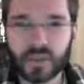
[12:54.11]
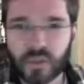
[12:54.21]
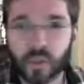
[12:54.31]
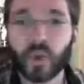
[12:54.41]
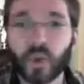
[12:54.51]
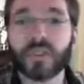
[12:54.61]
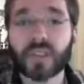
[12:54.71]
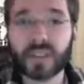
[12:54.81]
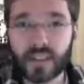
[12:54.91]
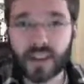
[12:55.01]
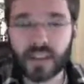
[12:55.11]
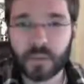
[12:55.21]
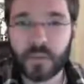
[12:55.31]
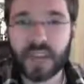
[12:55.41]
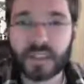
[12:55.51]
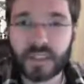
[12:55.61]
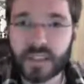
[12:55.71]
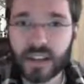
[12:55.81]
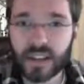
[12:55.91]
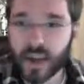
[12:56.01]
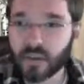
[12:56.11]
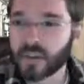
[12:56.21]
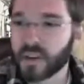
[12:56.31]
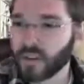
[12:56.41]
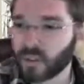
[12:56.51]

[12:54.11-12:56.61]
and there weren't these sites like PSD Tuts out